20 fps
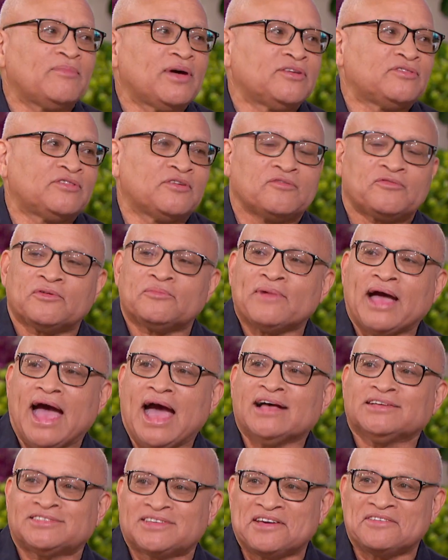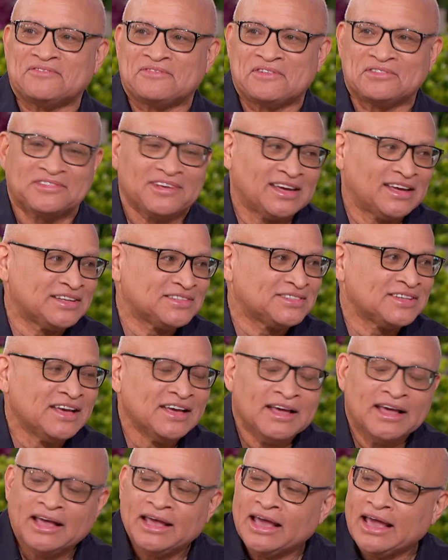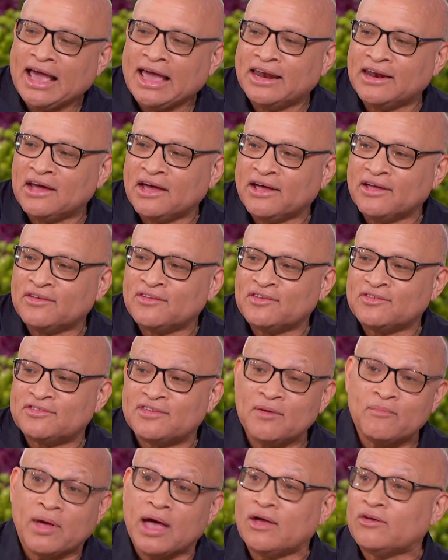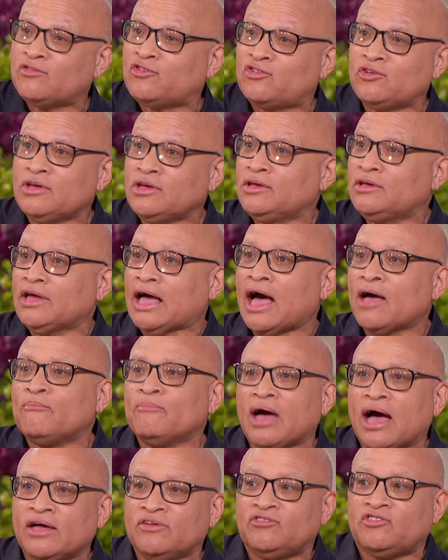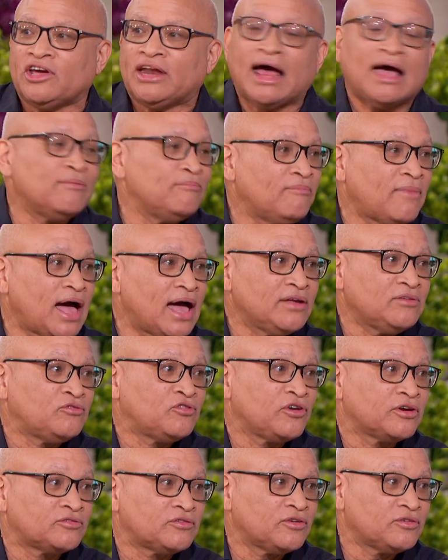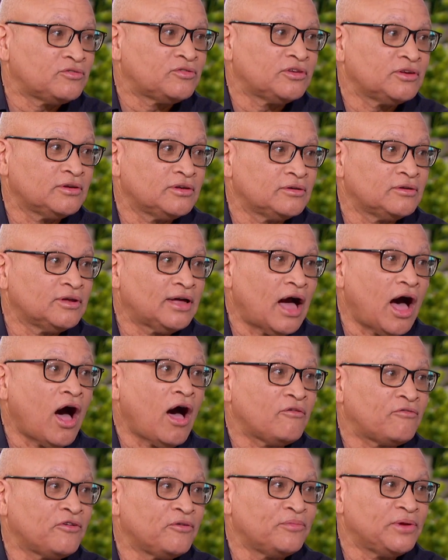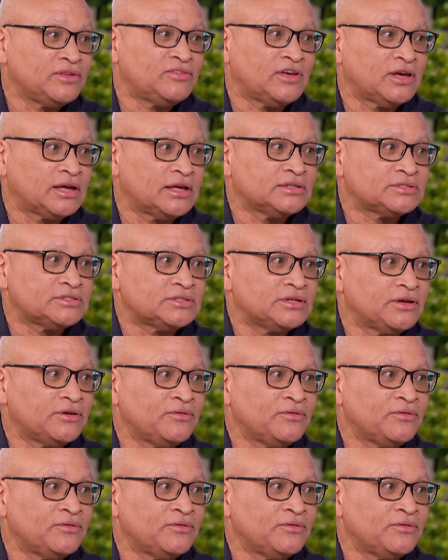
myself from asking for tickets. And uh, somehow she, I, I, Jedi mind tricked her to offer me tickets. See?